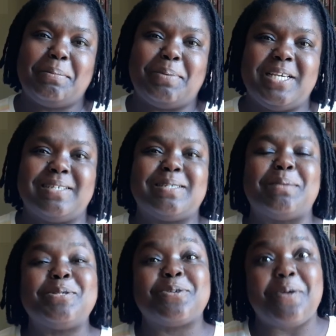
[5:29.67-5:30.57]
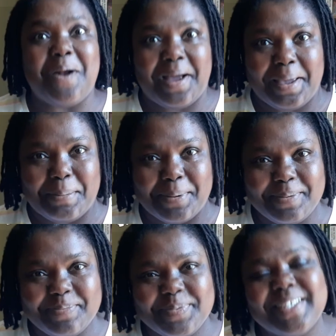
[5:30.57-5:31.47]
please subscribe.
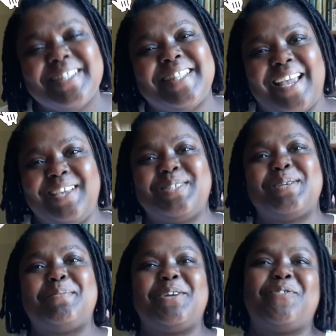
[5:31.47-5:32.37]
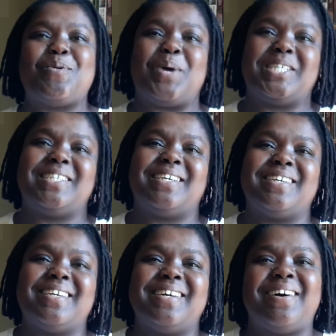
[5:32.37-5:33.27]
Thank you so much for watching.
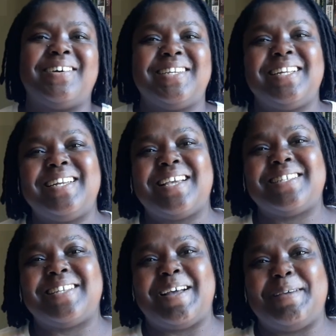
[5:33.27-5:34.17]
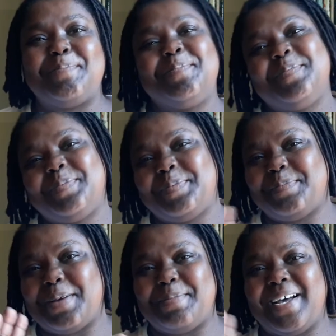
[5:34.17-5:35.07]
Until next time.
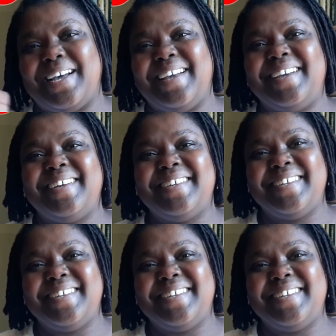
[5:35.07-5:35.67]
Bye-bye.